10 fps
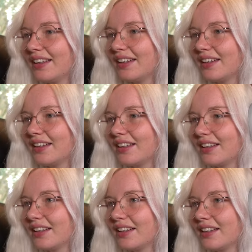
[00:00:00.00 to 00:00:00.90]

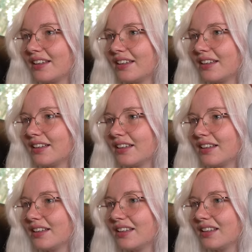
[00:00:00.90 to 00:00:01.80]
[no speech]